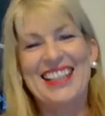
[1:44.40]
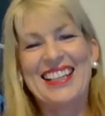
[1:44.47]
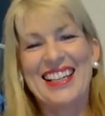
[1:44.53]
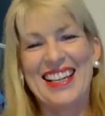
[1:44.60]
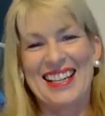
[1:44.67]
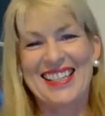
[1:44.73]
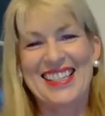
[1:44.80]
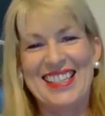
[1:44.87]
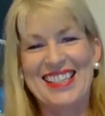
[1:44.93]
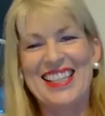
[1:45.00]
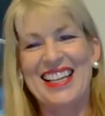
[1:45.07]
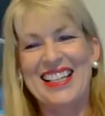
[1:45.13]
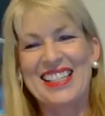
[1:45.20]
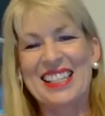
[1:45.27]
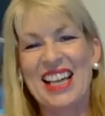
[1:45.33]
Yes.
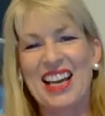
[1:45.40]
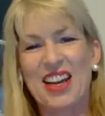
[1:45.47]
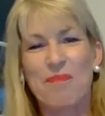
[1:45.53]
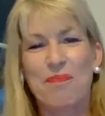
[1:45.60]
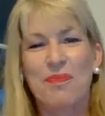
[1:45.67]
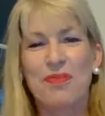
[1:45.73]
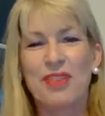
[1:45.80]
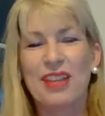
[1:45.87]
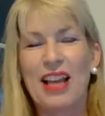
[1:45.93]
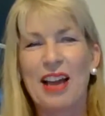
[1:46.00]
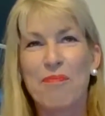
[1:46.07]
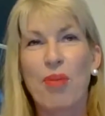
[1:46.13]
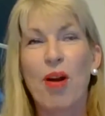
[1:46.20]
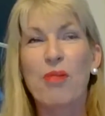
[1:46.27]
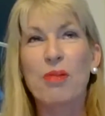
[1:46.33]

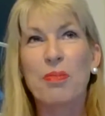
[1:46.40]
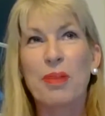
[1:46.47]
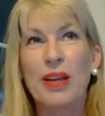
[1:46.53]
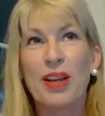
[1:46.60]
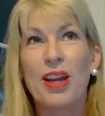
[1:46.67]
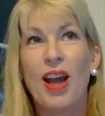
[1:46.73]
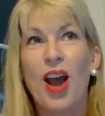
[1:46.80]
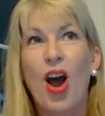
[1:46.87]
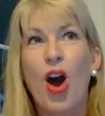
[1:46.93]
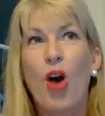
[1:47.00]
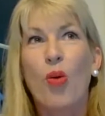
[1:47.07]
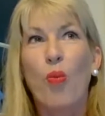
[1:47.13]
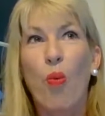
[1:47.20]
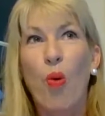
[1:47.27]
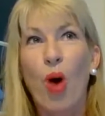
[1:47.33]
I probably
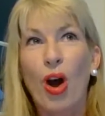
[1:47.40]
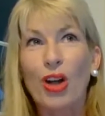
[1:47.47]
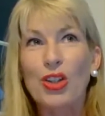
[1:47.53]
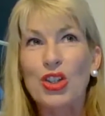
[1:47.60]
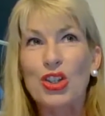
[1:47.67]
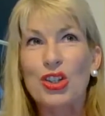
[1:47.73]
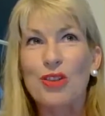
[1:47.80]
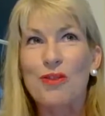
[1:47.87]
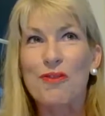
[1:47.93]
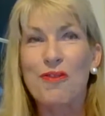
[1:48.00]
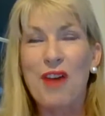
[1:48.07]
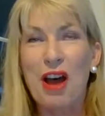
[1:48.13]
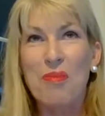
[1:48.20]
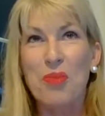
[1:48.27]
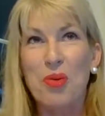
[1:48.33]
watch
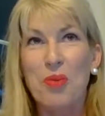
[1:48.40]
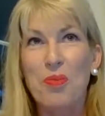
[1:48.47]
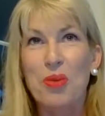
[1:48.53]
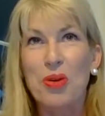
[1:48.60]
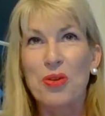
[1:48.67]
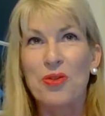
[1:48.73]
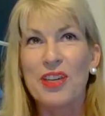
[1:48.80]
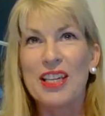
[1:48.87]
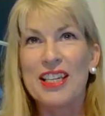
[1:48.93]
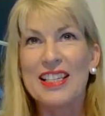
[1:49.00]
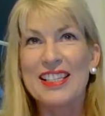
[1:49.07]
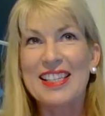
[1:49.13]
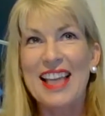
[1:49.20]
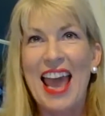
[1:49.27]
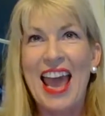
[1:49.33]
far more movies
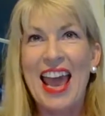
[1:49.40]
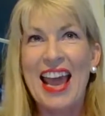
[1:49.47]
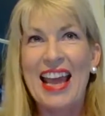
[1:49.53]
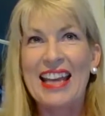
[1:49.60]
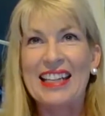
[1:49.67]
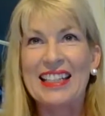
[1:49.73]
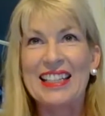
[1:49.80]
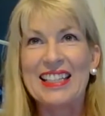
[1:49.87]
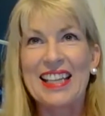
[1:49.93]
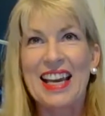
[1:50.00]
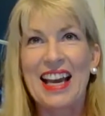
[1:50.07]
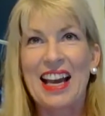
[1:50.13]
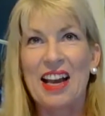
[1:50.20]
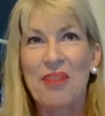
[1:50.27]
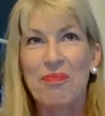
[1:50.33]
and
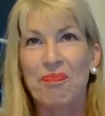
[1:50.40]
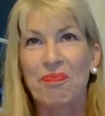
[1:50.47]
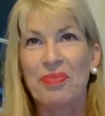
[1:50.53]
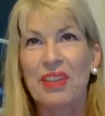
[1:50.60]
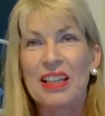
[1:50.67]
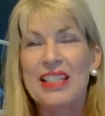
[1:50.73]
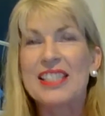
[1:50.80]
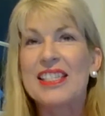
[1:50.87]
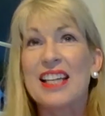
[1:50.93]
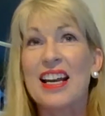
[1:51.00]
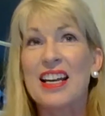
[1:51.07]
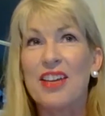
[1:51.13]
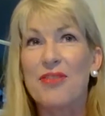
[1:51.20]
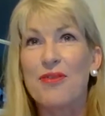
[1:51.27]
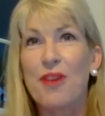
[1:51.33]

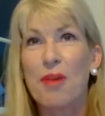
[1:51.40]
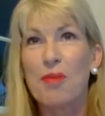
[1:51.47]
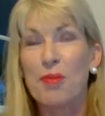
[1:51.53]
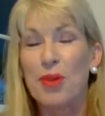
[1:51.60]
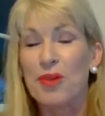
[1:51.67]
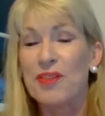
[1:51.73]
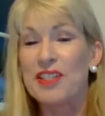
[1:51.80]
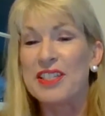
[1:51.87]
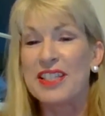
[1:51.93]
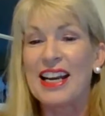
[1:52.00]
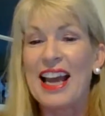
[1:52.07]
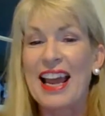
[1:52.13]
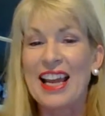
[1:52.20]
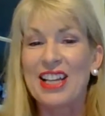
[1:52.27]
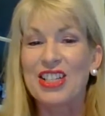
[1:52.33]
study far more movies than I
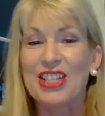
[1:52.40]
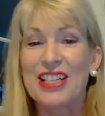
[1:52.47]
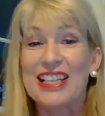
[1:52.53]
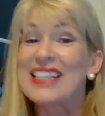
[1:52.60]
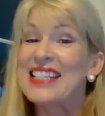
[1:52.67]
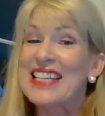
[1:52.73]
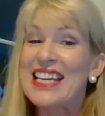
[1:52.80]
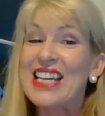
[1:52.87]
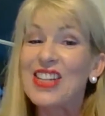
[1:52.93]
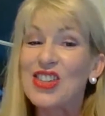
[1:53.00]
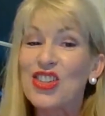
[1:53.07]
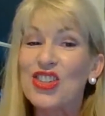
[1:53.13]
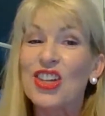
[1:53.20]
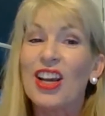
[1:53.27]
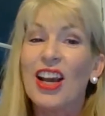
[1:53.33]
actually
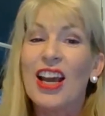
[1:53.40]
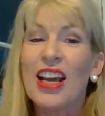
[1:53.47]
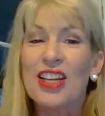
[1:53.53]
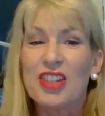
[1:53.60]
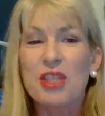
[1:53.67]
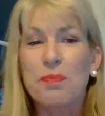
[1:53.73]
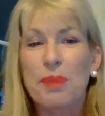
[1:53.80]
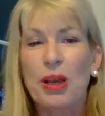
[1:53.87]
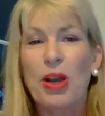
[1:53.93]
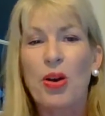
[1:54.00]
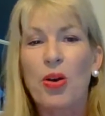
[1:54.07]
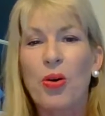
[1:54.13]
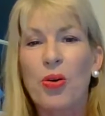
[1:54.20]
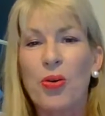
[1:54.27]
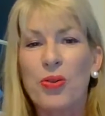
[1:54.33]
teach, just
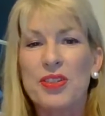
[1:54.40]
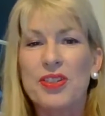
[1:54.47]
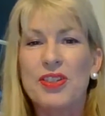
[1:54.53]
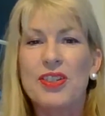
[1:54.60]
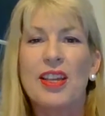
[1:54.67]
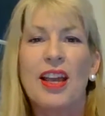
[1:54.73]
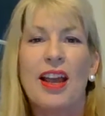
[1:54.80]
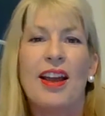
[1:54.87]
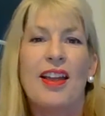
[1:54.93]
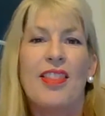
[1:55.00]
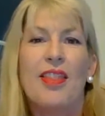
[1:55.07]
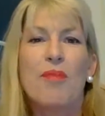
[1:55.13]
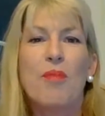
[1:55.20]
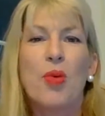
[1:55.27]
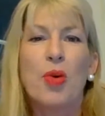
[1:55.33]
because
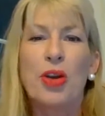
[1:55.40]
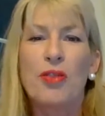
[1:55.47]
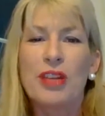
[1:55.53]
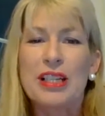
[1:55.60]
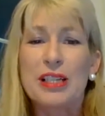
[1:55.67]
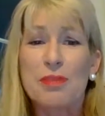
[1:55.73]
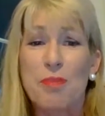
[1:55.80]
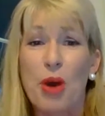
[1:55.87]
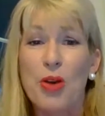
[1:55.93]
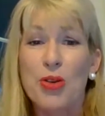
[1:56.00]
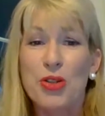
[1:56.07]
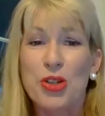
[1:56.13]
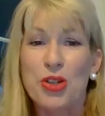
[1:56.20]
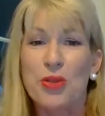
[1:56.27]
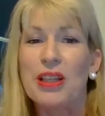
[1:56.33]
the more you're
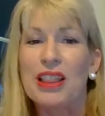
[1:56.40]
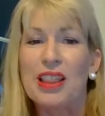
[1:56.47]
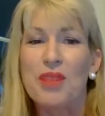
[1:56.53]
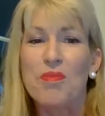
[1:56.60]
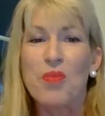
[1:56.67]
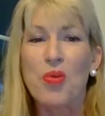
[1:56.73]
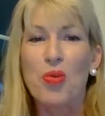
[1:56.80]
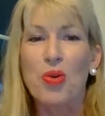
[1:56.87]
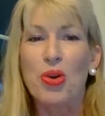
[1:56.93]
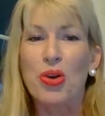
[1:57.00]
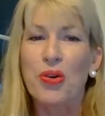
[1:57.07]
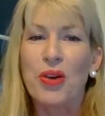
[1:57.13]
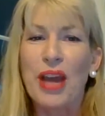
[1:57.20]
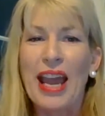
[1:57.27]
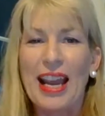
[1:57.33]
exposed to it, the more
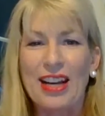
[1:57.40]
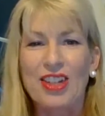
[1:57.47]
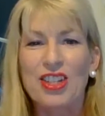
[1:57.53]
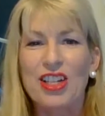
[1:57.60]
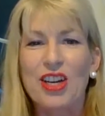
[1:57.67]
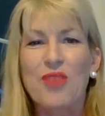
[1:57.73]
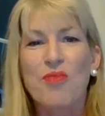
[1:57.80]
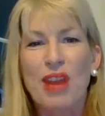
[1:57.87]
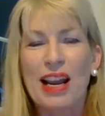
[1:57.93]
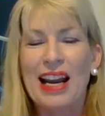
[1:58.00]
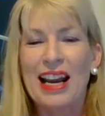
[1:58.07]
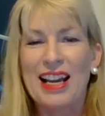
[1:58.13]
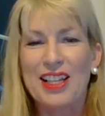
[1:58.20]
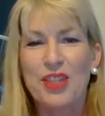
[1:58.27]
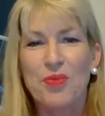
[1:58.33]
you actually
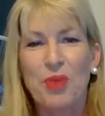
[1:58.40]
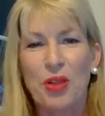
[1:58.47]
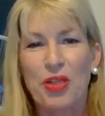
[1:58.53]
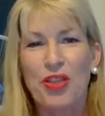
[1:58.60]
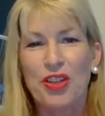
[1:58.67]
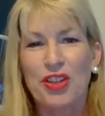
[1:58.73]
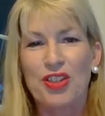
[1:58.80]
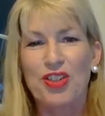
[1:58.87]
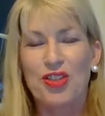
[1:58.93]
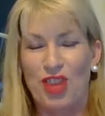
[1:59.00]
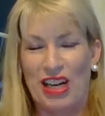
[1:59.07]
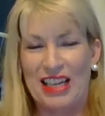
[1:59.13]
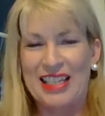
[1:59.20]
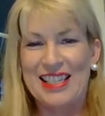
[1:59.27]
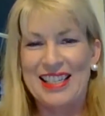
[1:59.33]
realize what the
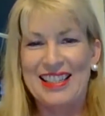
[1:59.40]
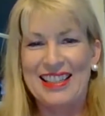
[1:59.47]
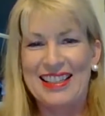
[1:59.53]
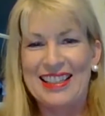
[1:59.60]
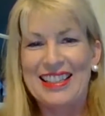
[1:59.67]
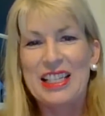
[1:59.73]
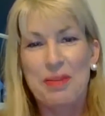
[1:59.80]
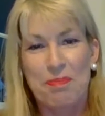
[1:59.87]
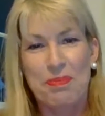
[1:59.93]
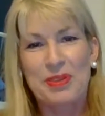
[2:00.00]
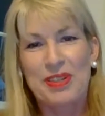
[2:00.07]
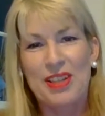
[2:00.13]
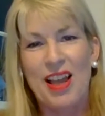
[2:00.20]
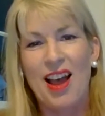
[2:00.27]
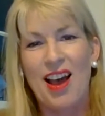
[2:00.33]
tricks and the
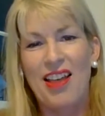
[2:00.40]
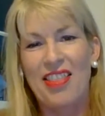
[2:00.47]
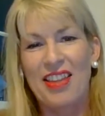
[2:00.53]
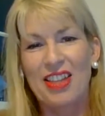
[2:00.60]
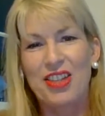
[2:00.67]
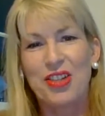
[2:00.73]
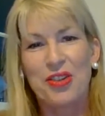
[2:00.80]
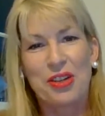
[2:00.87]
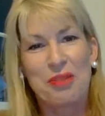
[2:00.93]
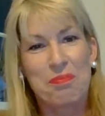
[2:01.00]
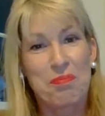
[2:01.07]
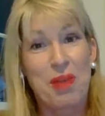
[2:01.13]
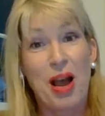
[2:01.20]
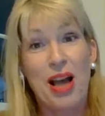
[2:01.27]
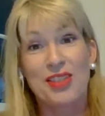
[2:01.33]
tips are that you
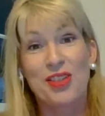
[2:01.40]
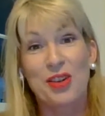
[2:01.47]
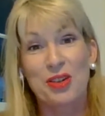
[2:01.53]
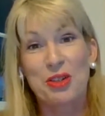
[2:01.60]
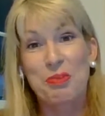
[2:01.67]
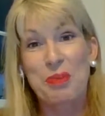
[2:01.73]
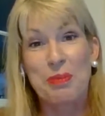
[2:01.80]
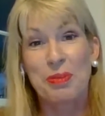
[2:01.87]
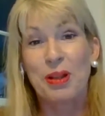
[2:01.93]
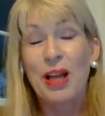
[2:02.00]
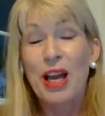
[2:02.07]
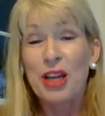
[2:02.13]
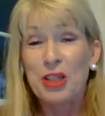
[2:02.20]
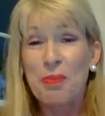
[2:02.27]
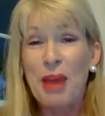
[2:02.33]
can pass on to people
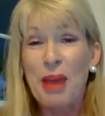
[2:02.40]
to